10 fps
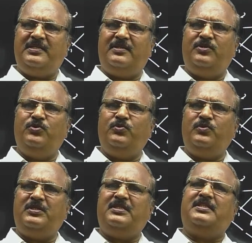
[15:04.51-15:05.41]
Do
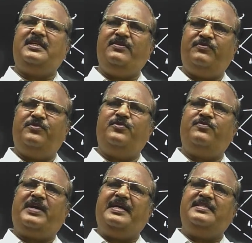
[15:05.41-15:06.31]
3, 4,
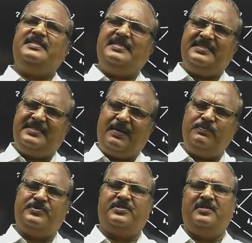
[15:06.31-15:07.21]
5, 6 sums.
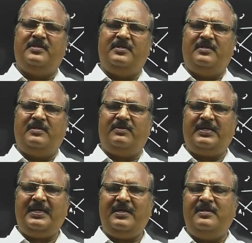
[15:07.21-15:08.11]
Okay.
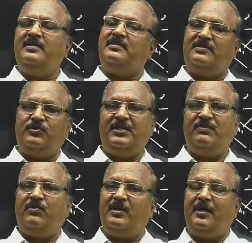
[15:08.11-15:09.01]
So then what
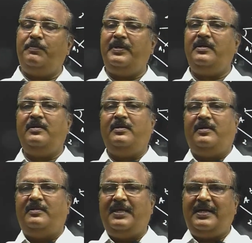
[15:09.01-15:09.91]
happened?
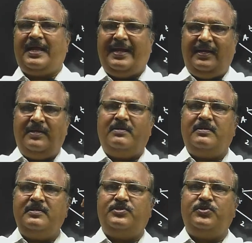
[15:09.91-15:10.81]
That idea
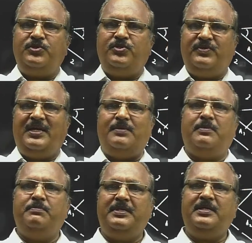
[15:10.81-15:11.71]
also you will
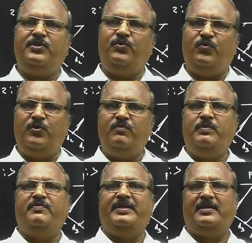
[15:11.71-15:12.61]
remember. You won't be
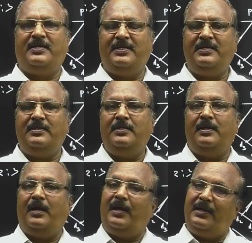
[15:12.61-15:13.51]
forgetting,
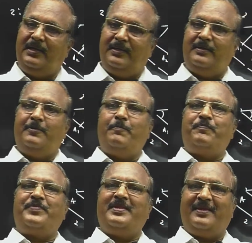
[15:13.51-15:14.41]
and
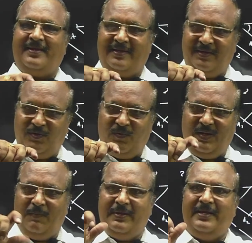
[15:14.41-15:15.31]
you will
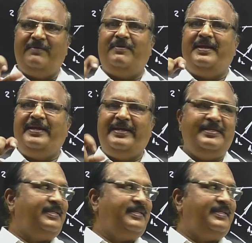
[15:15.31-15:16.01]
be very easy.